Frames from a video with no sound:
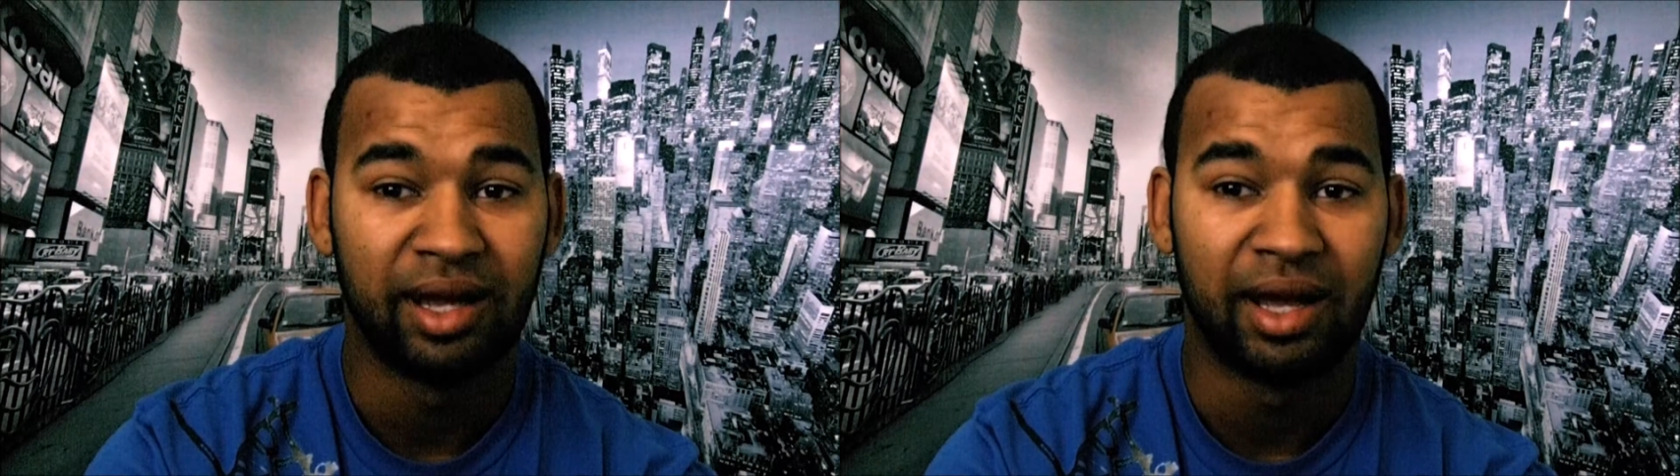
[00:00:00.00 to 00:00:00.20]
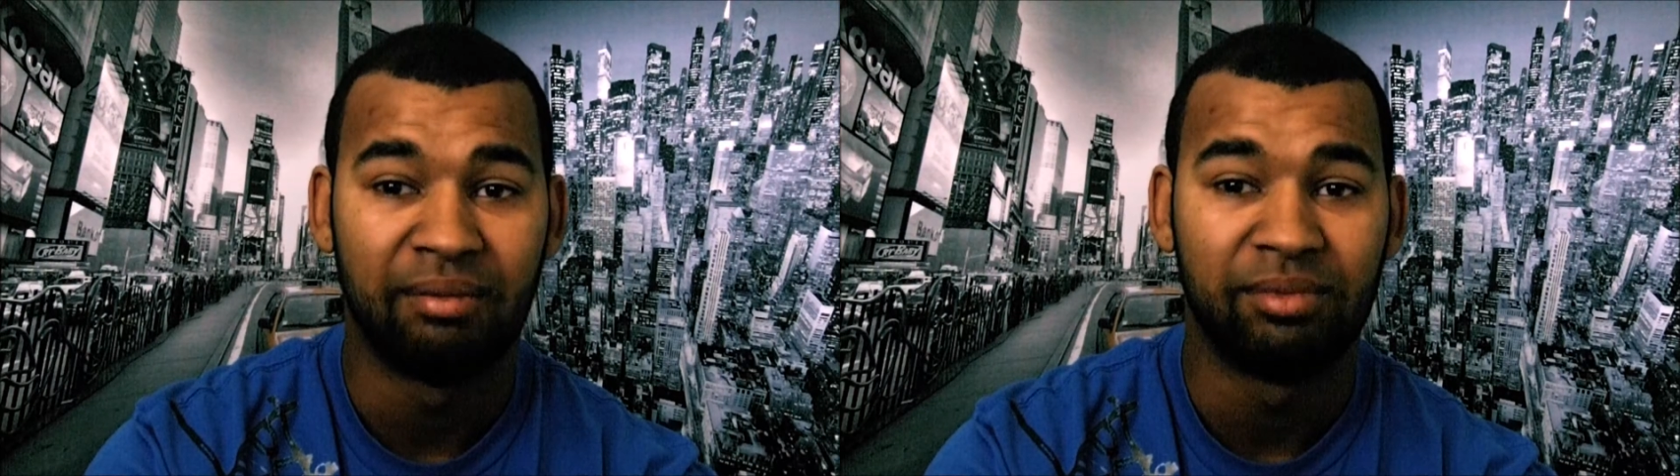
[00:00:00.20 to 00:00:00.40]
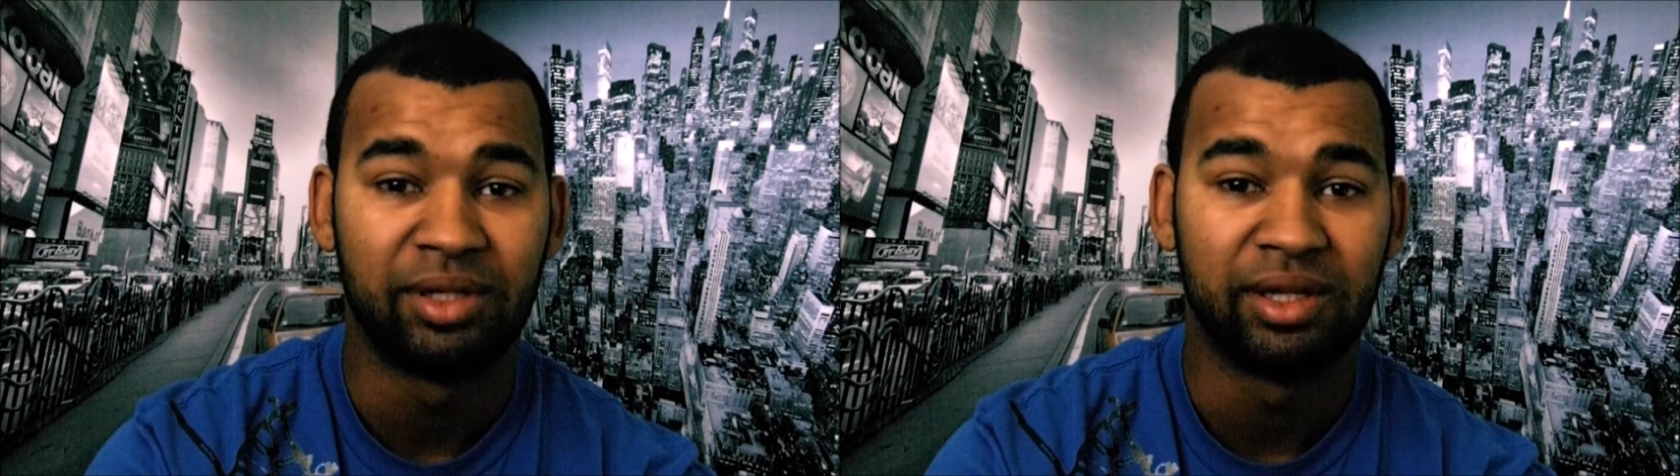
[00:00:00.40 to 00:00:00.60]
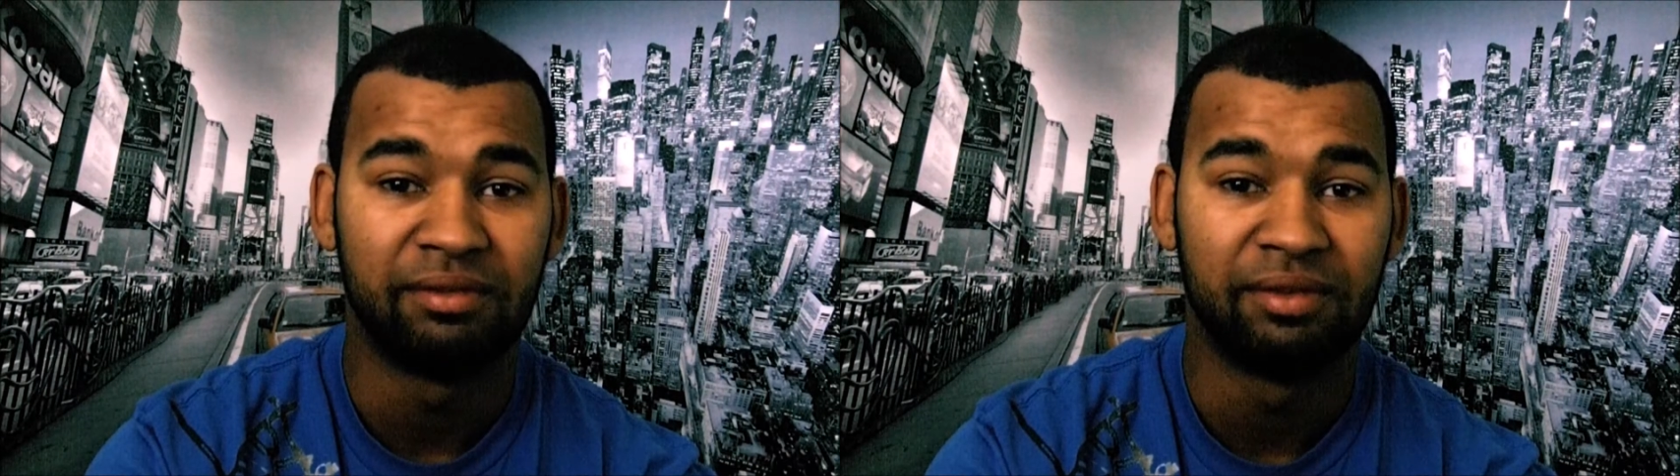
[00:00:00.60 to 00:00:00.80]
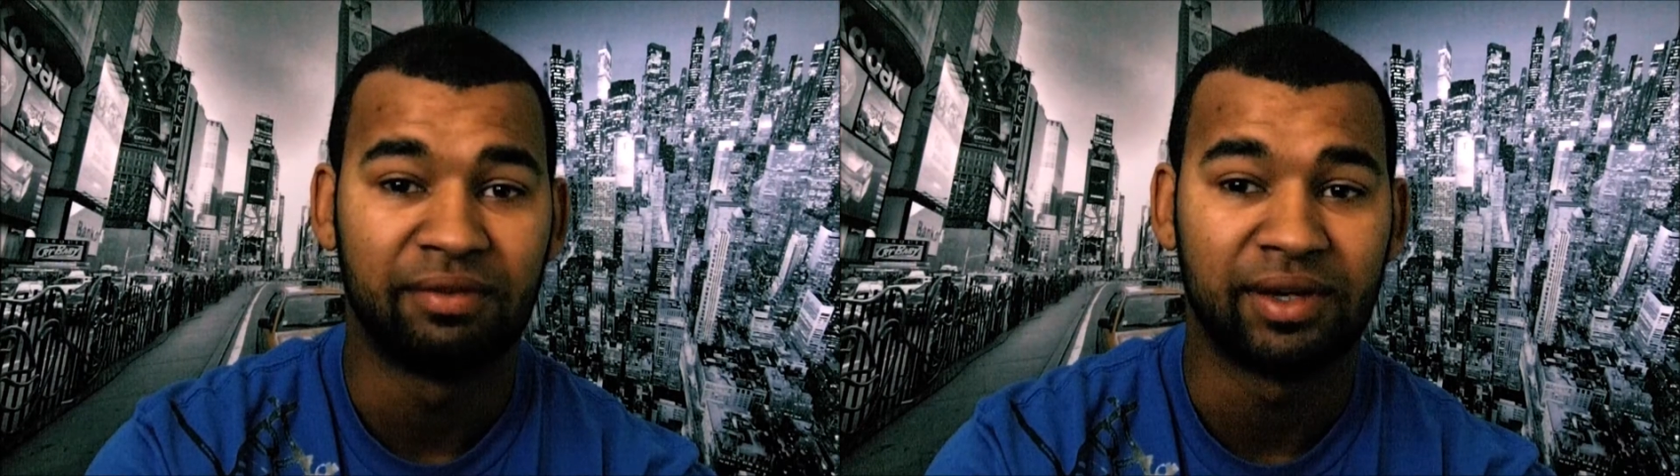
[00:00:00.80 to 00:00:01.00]
I'm going to
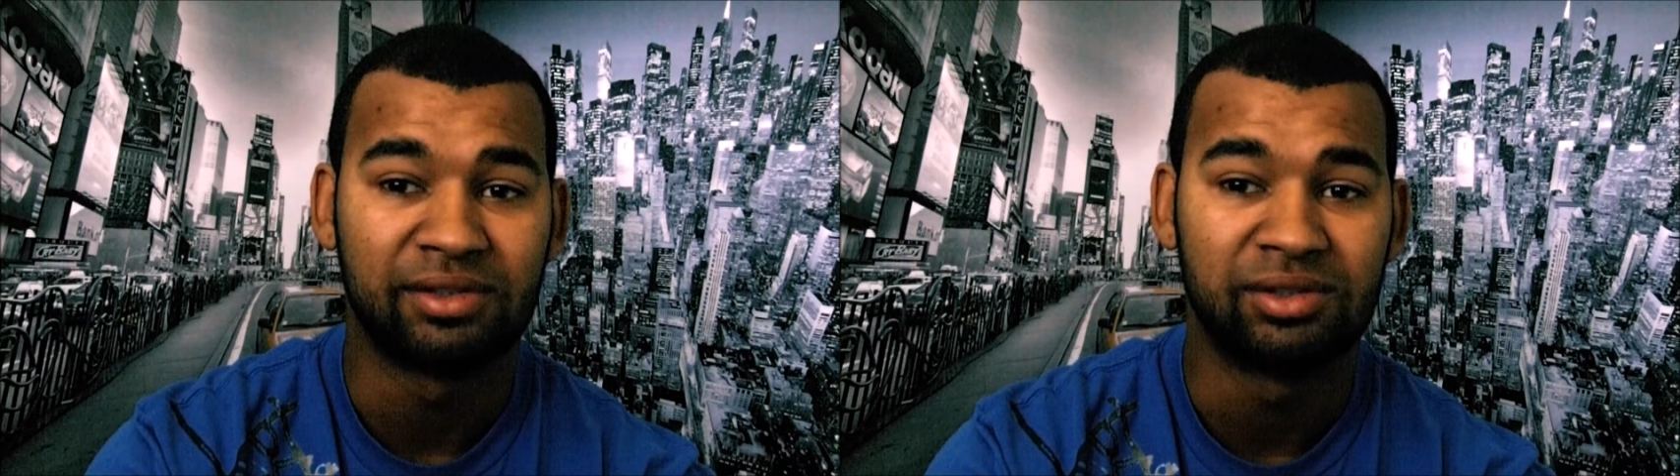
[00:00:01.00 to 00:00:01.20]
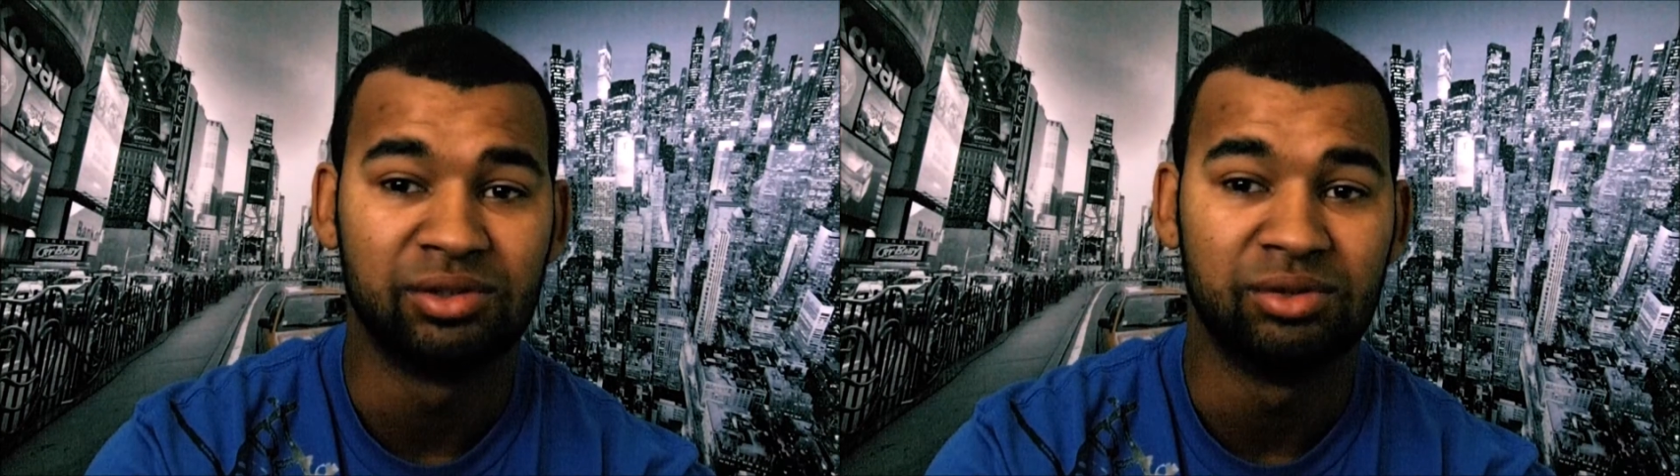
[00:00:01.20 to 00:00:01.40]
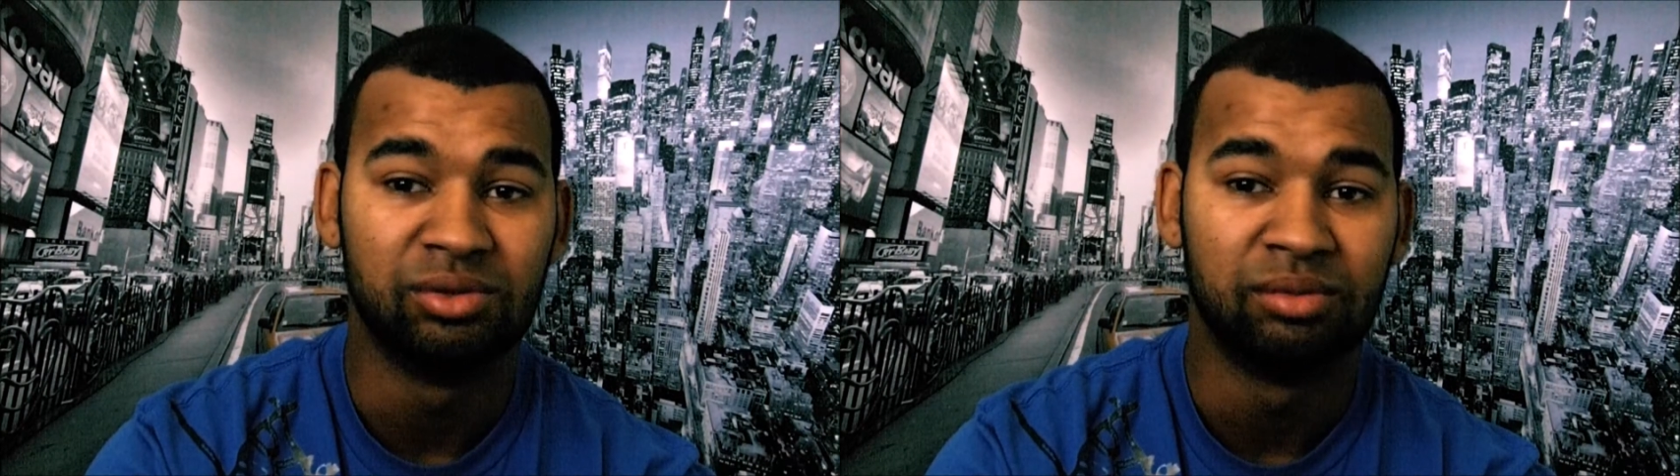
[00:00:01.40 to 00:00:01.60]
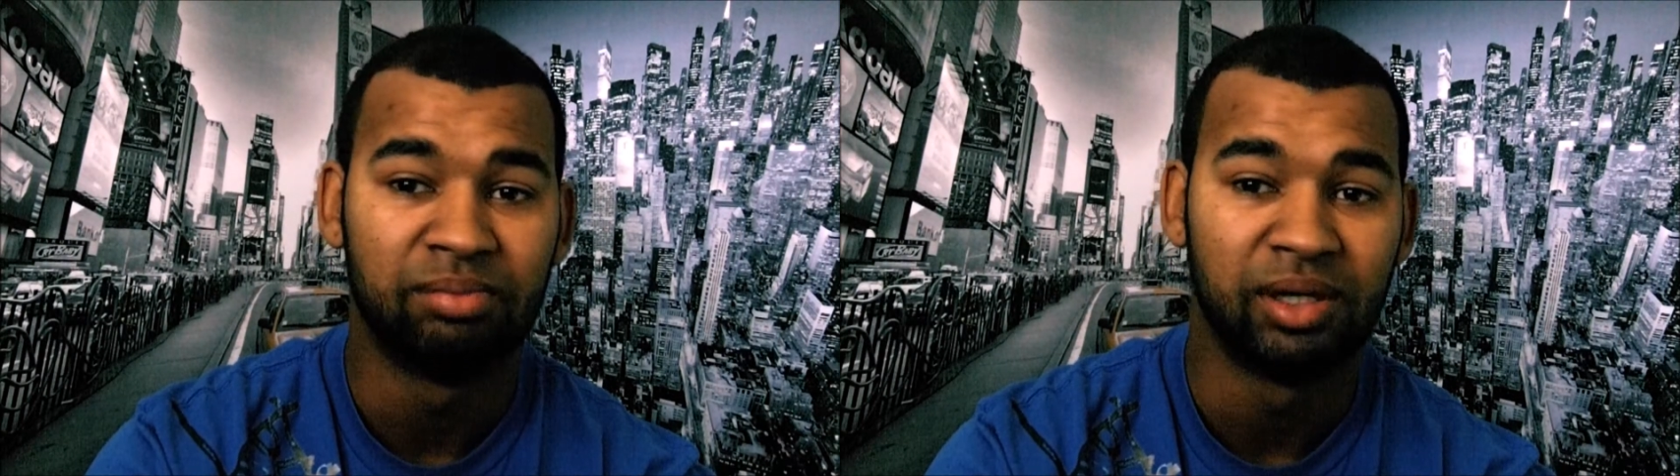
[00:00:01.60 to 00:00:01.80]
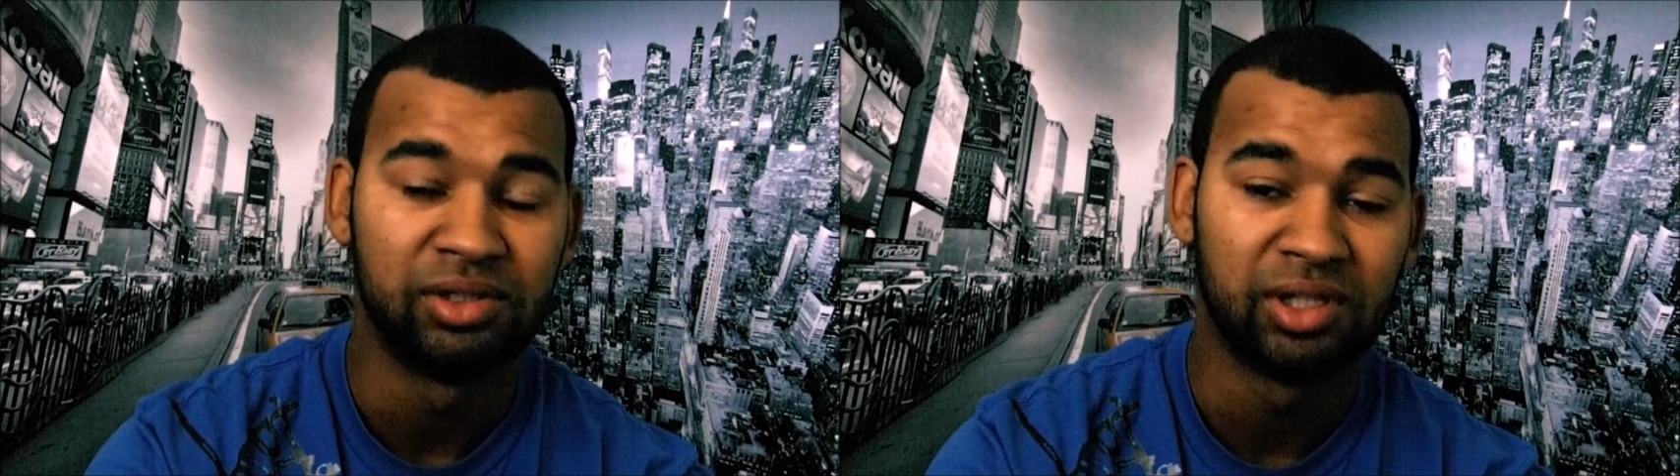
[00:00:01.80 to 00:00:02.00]
give the fight to
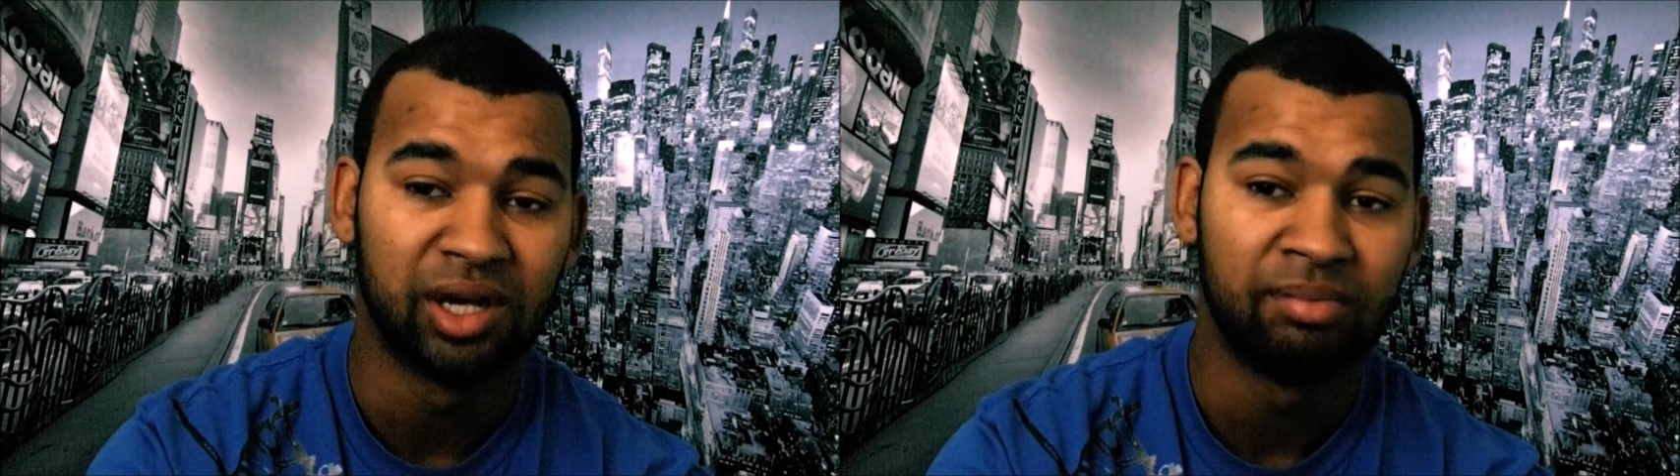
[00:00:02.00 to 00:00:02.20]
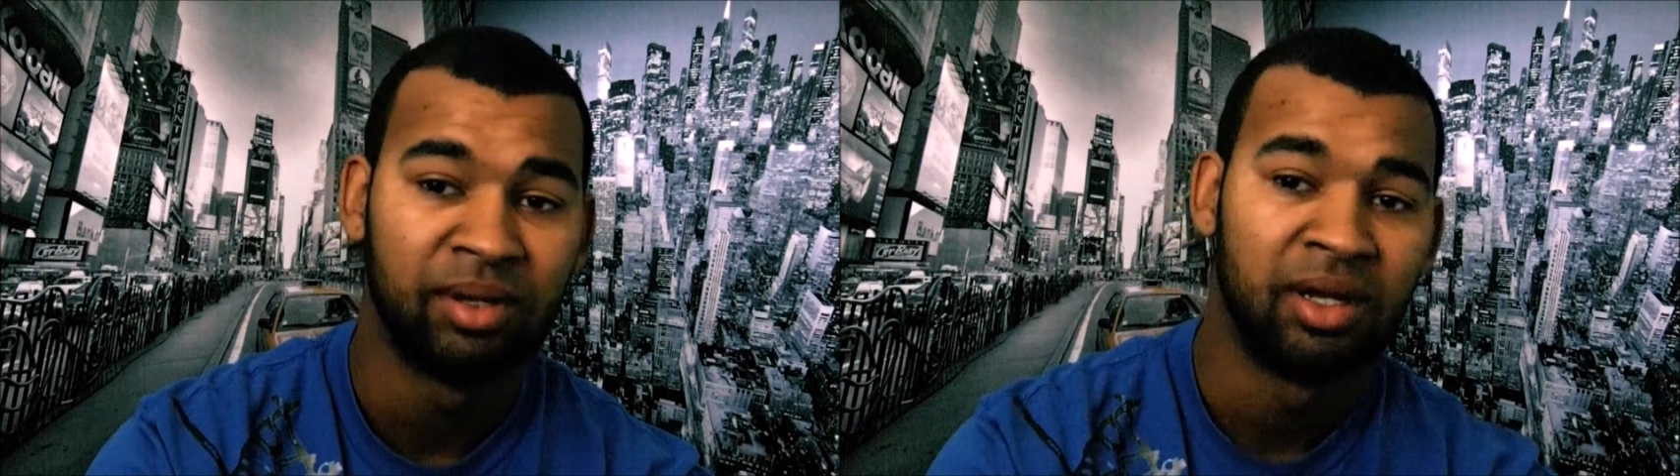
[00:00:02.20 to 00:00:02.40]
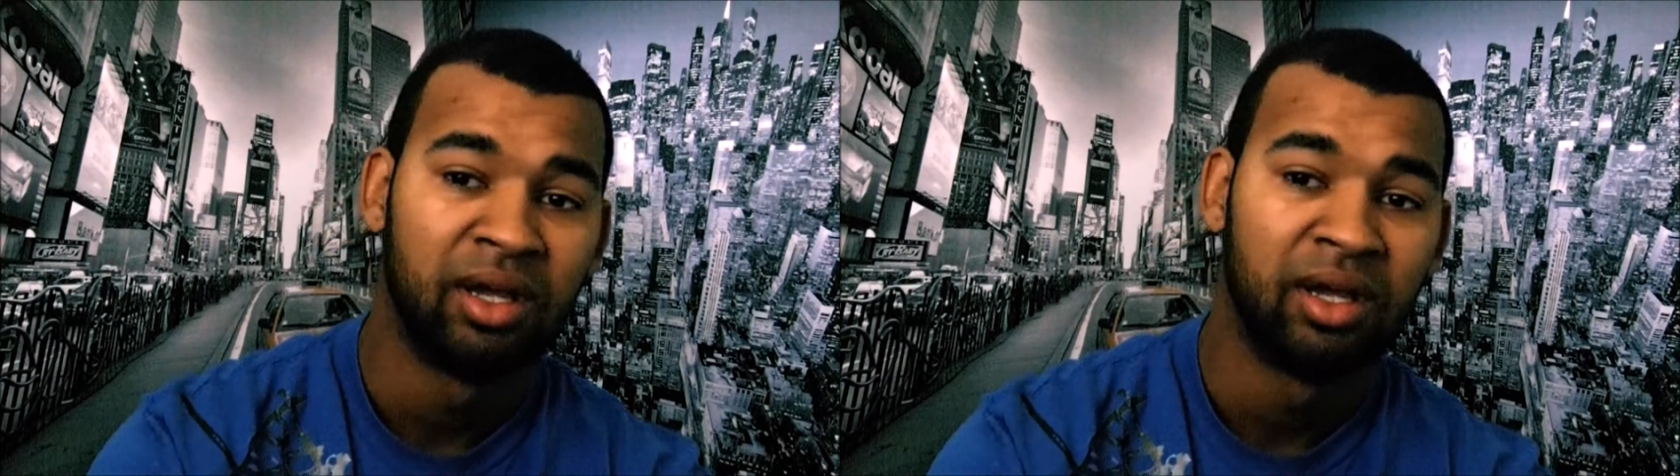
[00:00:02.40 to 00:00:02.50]
Schaub.